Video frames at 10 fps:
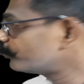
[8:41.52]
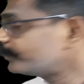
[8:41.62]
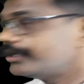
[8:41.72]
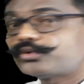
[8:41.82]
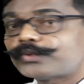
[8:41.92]
two
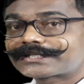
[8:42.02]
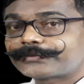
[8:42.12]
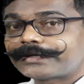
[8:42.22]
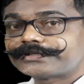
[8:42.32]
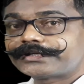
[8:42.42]
into X,
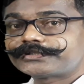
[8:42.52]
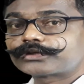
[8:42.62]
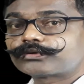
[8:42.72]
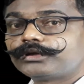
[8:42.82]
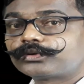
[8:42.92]
Y, Z is
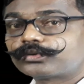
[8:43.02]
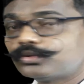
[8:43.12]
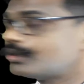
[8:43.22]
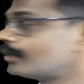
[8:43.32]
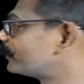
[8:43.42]
equal
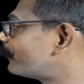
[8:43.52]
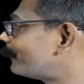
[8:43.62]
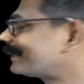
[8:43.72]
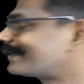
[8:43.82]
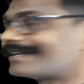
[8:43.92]
to the
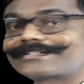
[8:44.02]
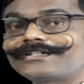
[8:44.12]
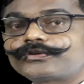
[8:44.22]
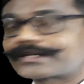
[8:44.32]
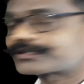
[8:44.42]
matrix
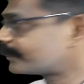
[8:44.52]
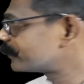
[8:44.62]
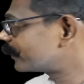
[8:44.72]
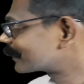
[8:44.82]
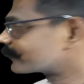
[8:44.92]
into X, Y,
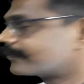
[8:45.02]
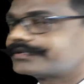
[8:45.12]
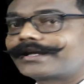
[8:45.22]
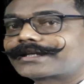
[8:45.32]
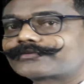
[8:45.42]
Z. X, Y,
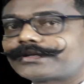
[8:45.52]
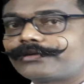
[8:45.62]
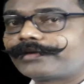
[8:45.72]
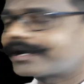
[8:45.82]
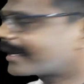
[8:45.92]
Z, X, Y, Z
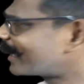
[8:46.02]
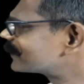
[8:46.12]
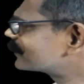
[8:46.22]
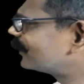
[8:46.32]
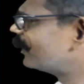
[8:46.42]
will get
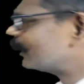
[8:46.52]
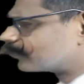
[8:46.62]
cancelled.